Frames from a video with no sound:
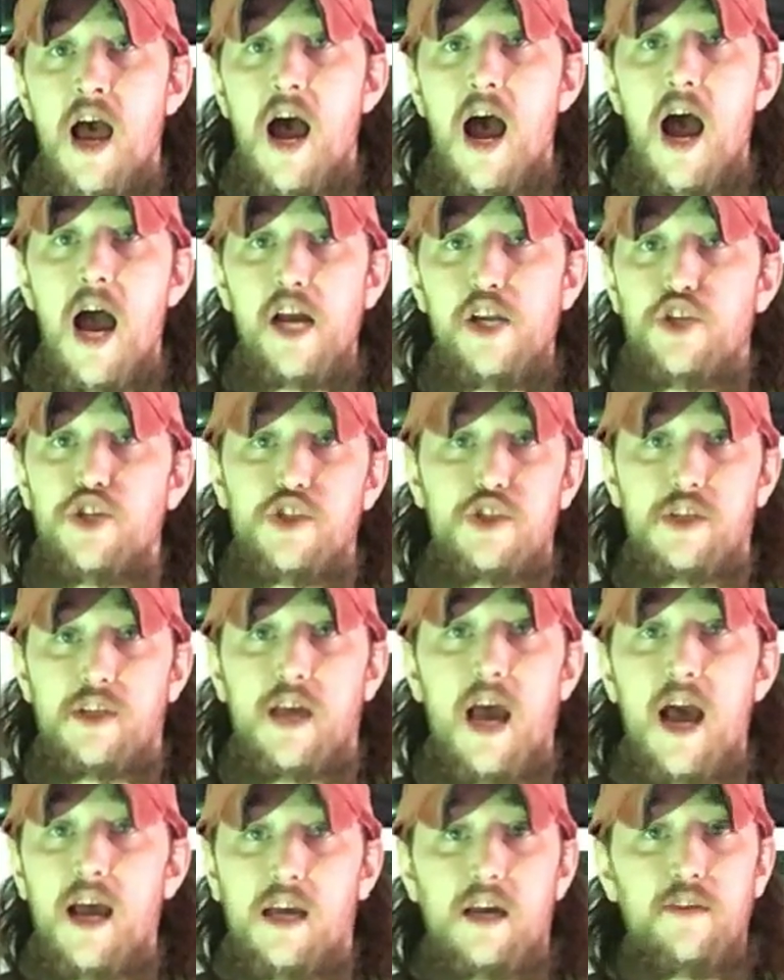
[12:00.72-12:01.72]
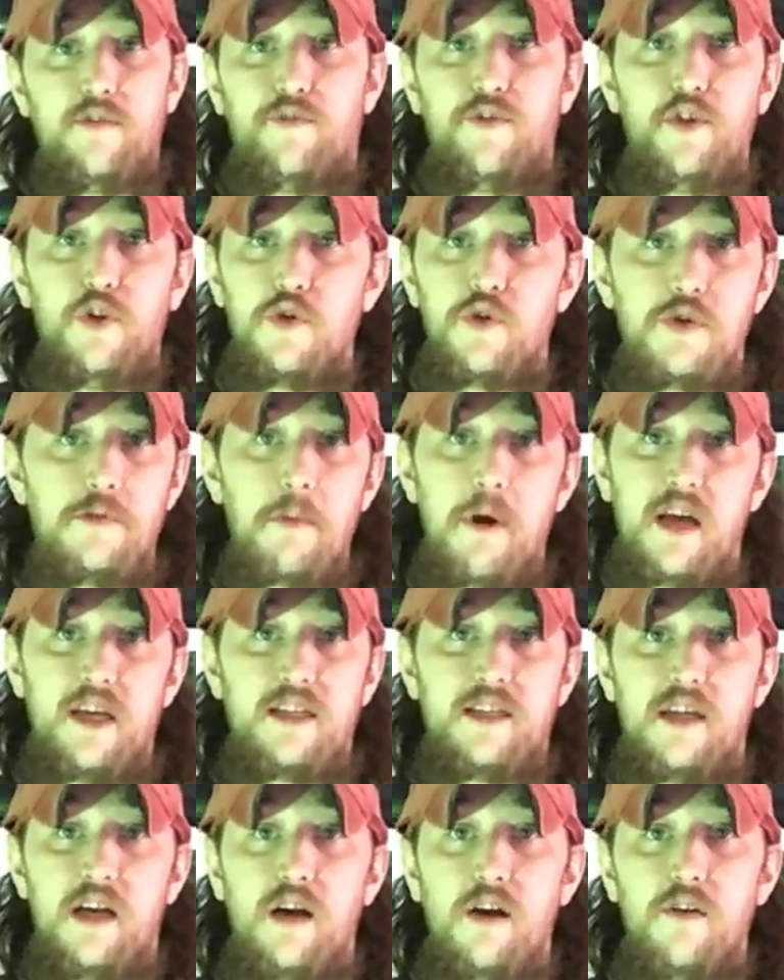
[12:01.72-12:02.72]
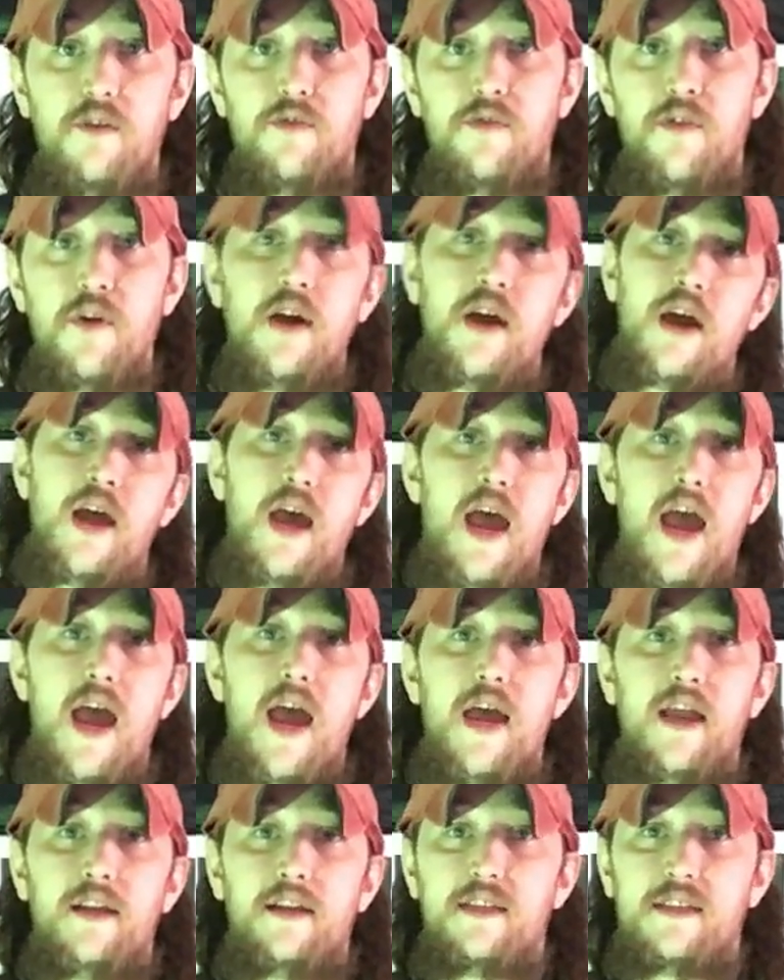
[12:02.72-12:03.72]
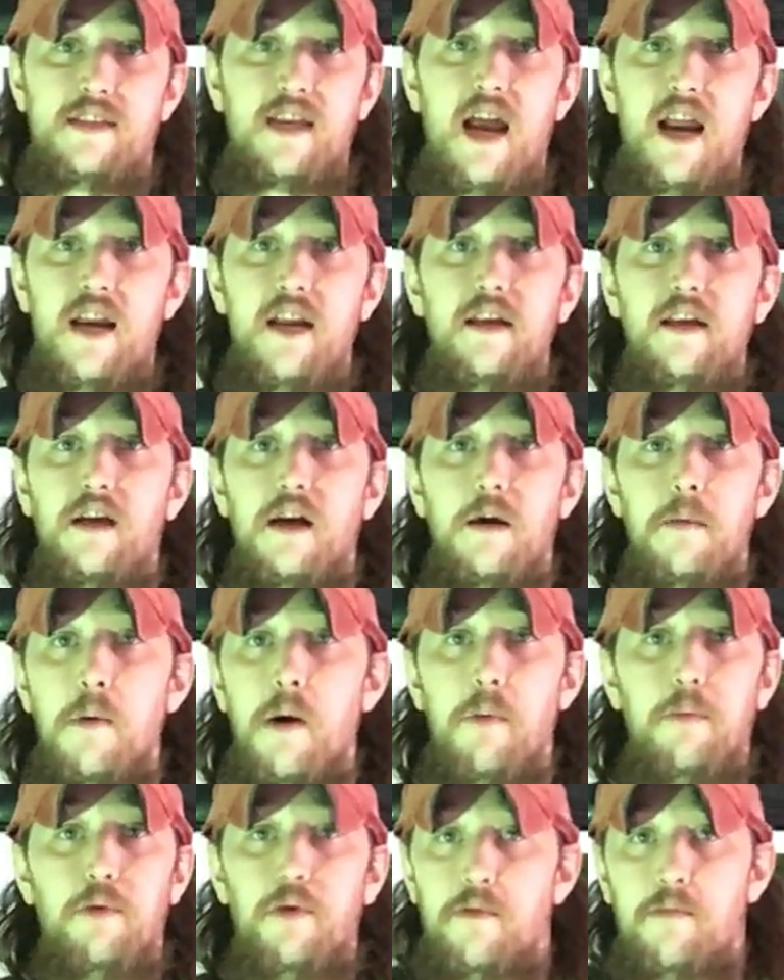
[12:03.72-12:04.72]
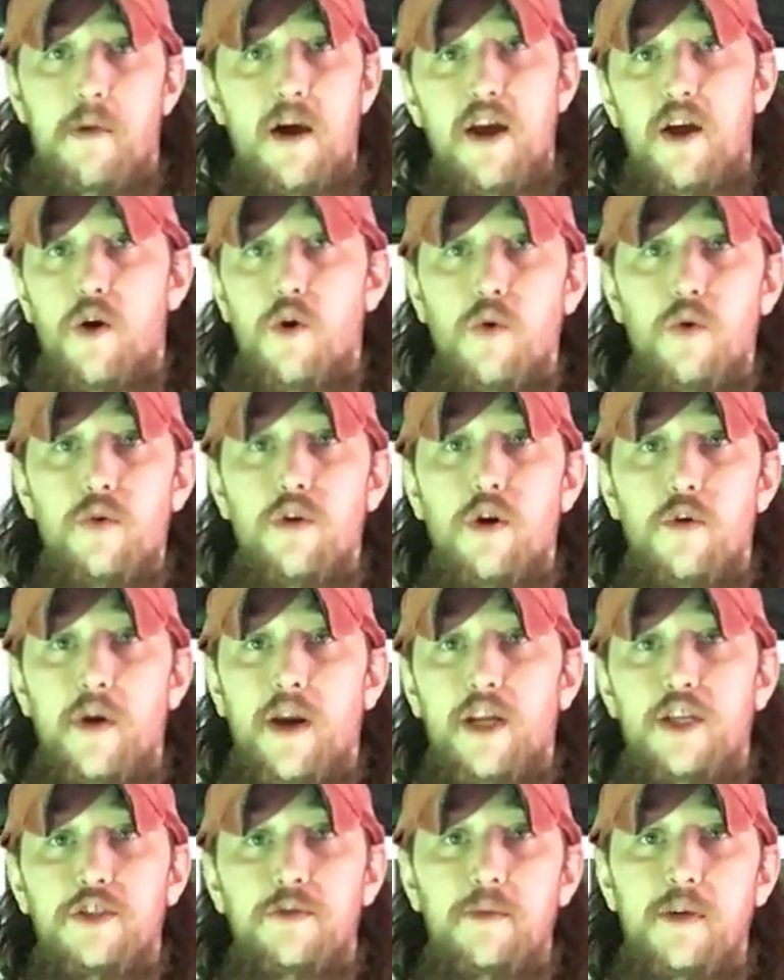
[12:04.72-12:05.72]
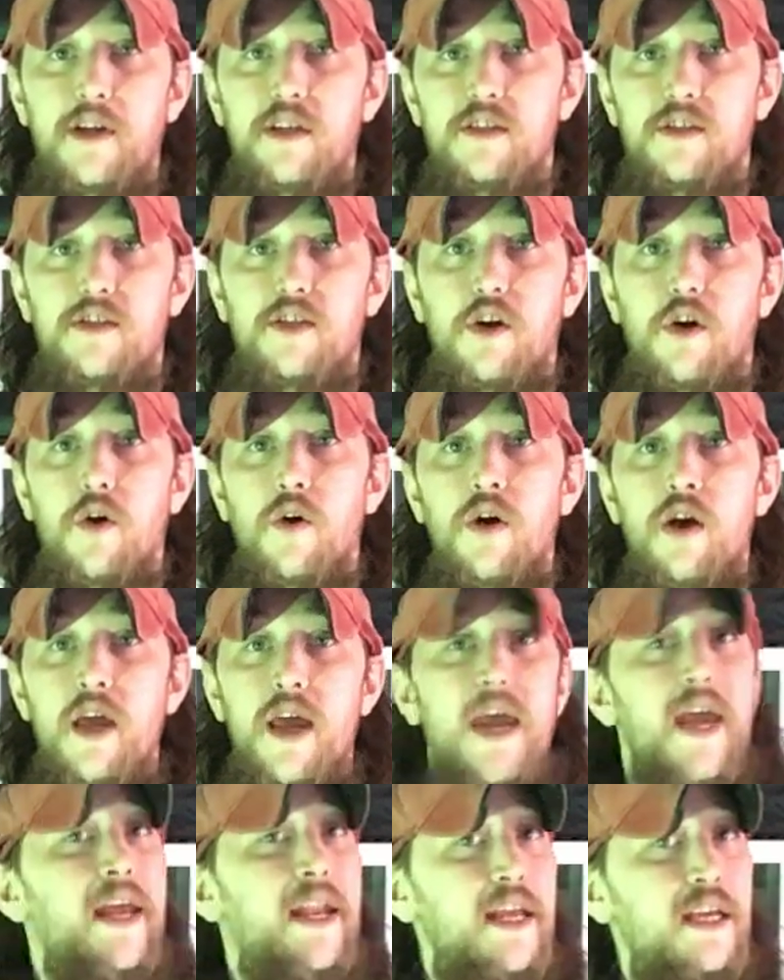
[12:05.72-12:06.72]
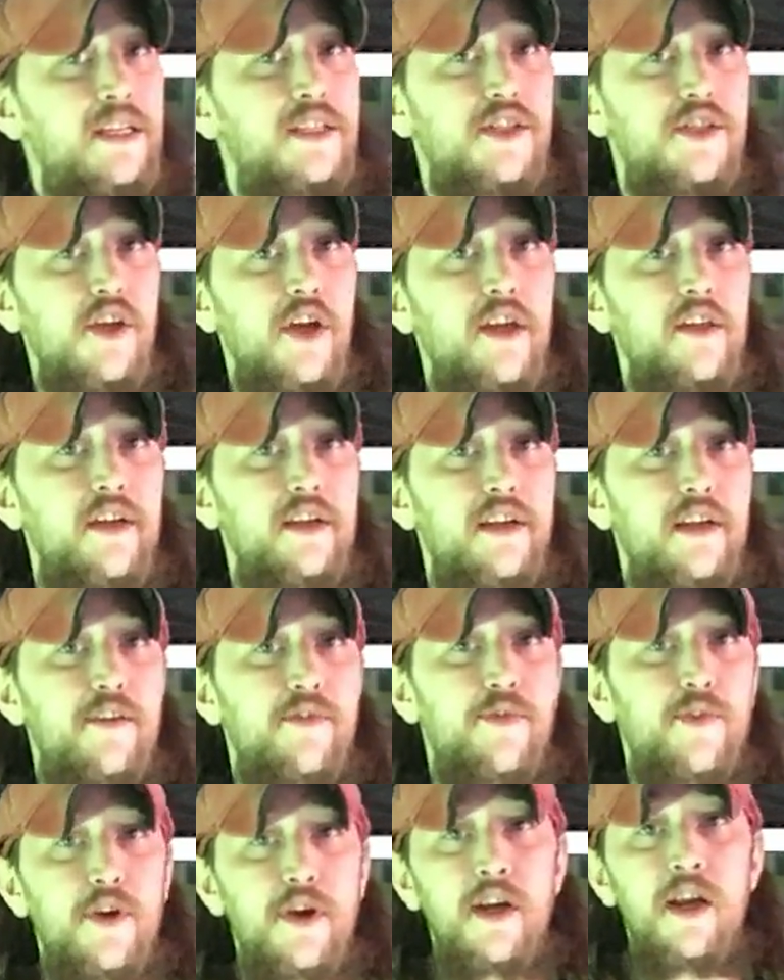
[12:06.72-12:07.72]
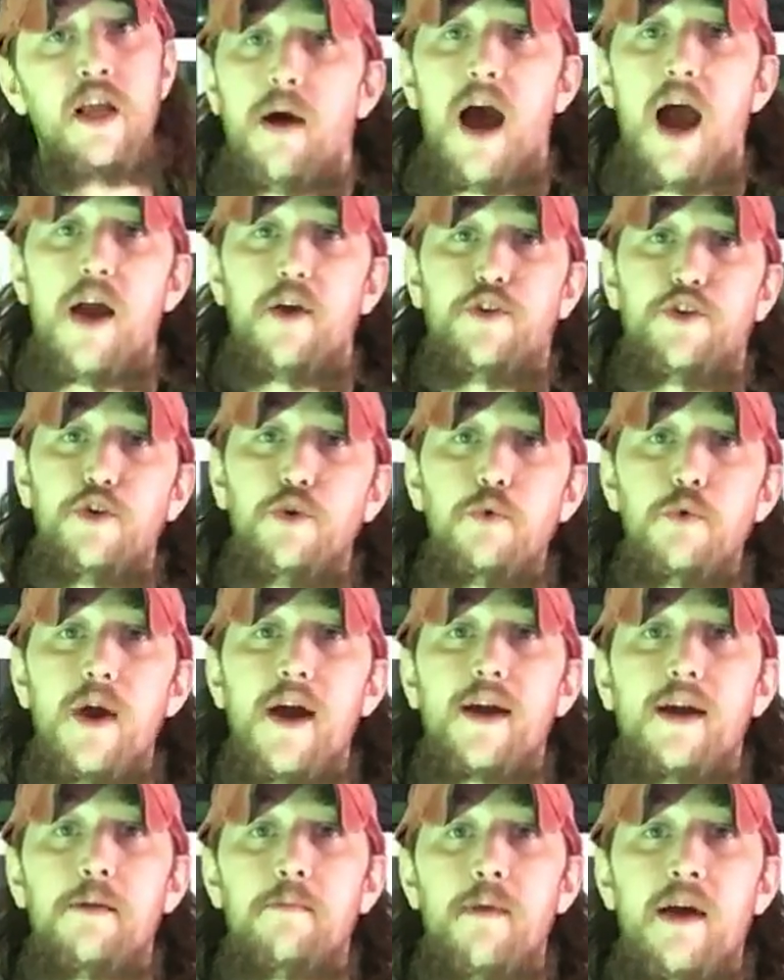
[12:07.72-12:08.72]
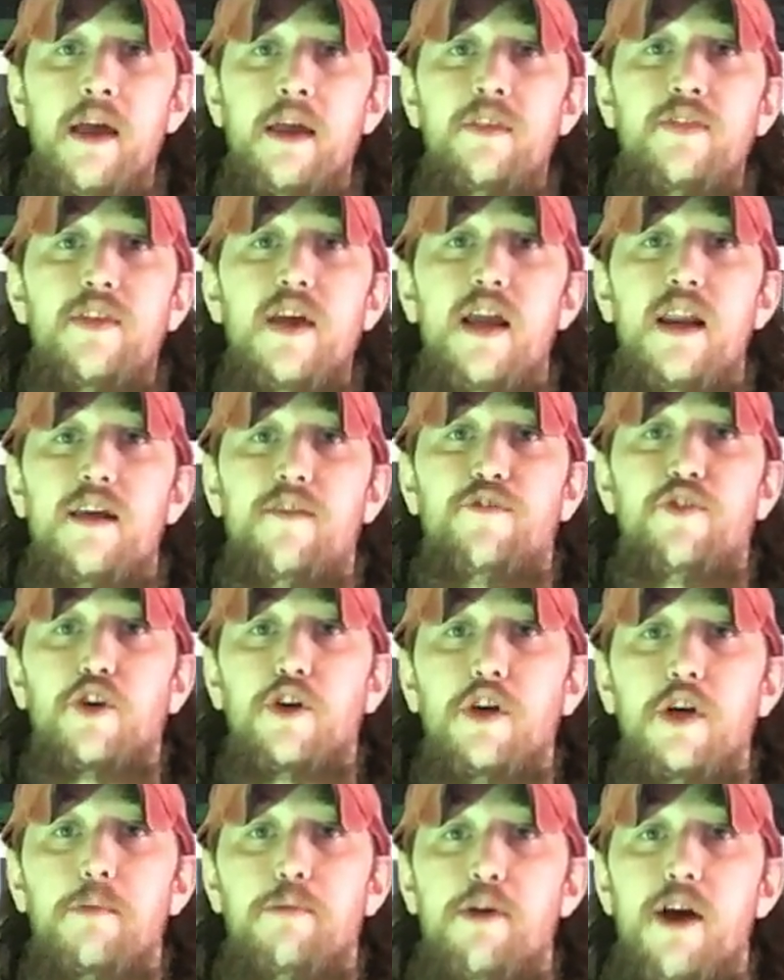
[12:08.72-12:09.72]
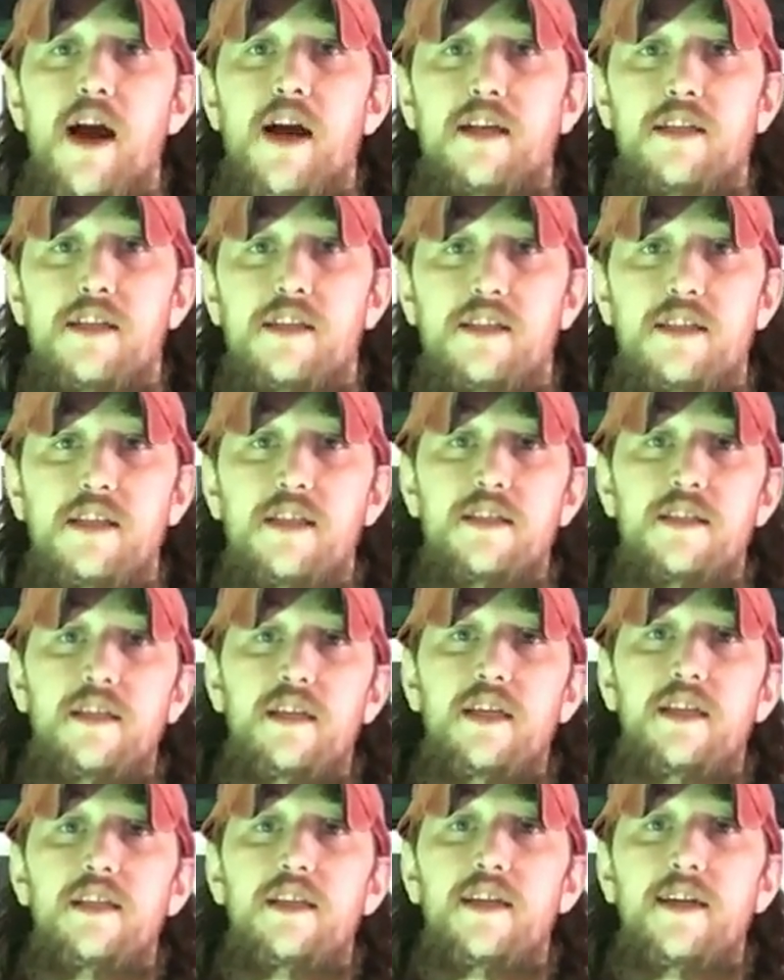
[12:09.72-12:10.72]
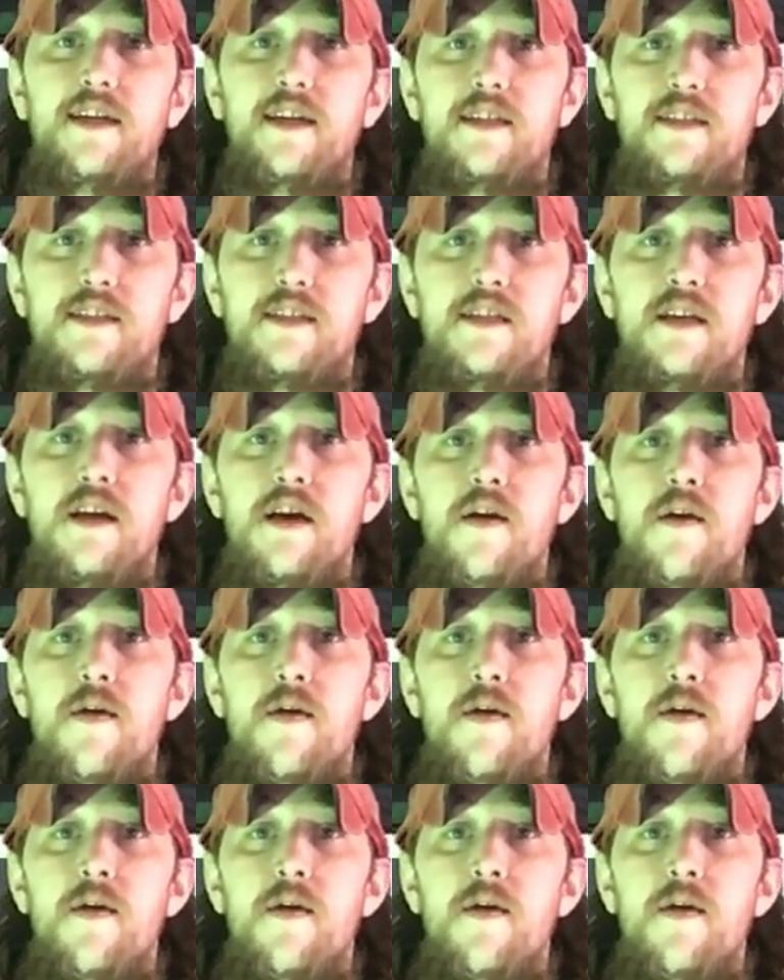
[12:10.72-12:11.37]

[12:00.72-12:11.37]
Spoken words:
I just got confused myself and decided to come up with my own arrangement. So it is slightly different. I do recommend that if you're gonna practice these lead licks,